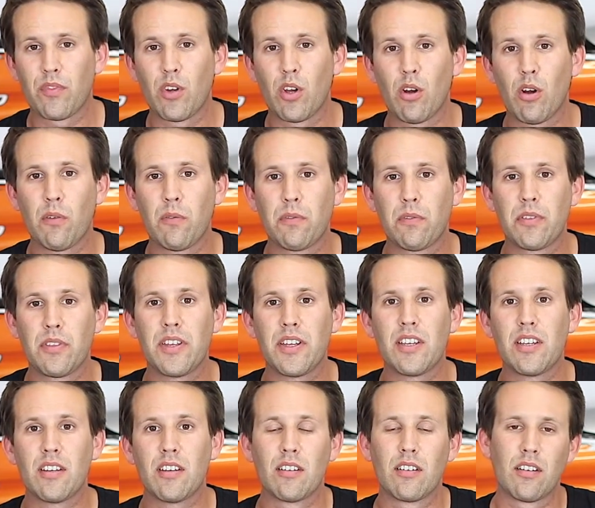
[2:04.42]
of
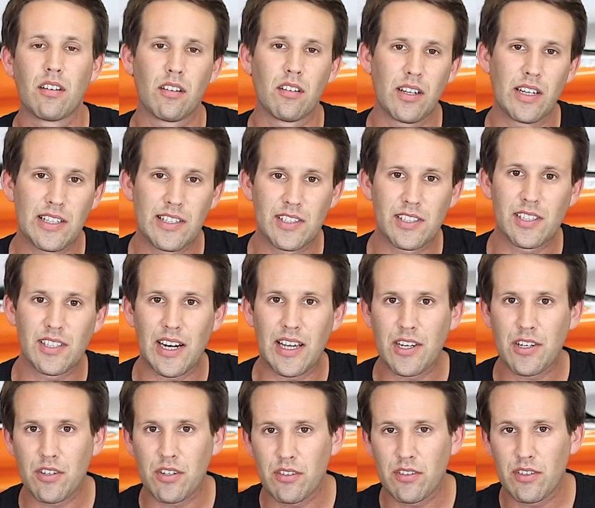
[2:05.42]
the
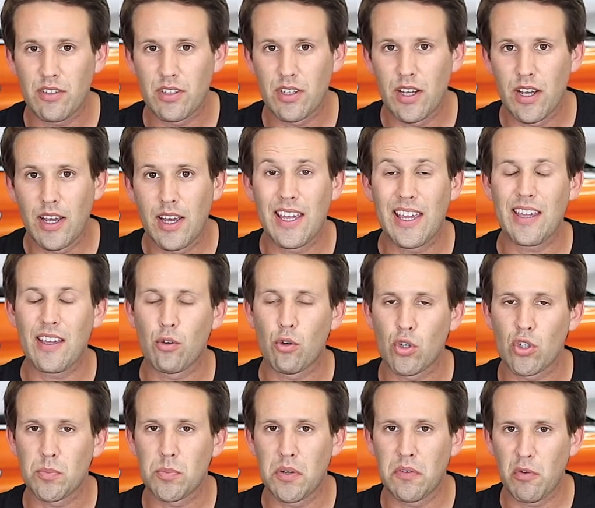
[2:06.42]
installations it
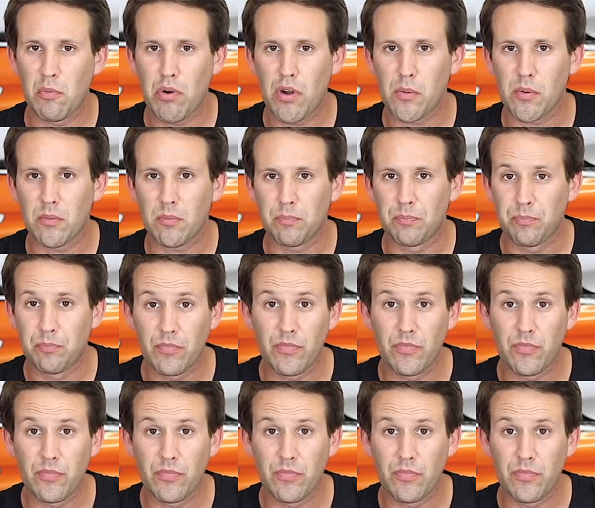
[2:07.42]
caused a bit of a problem.